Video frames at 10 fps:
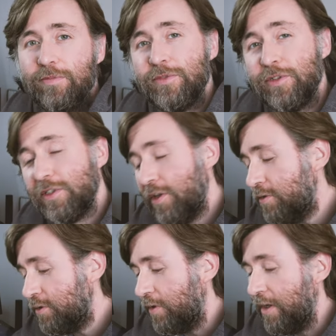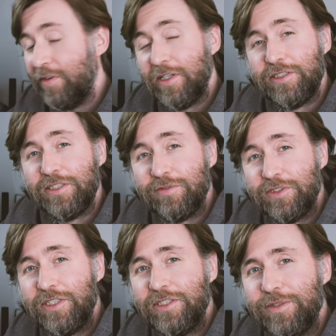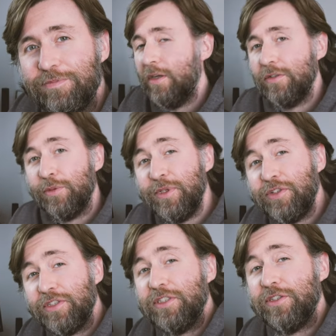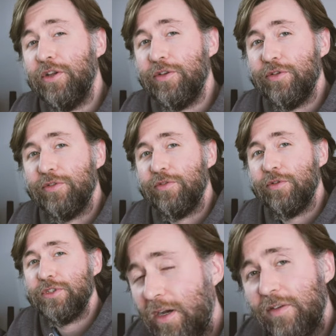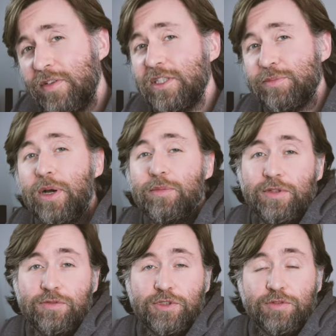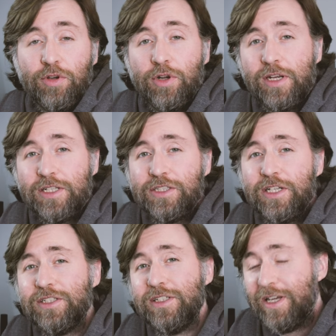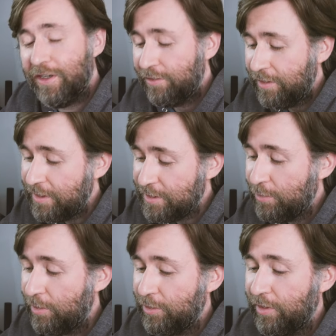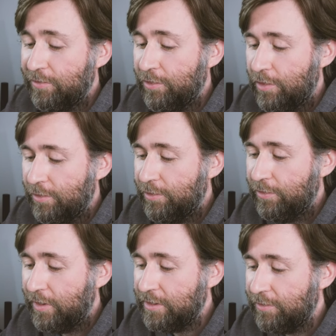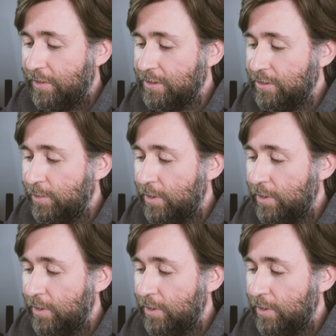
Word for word: So there's loads of great advantages for teaching. So I'm interested to know your thoughts. I think this might be the future of online education, and I think this might be great for face-to-face as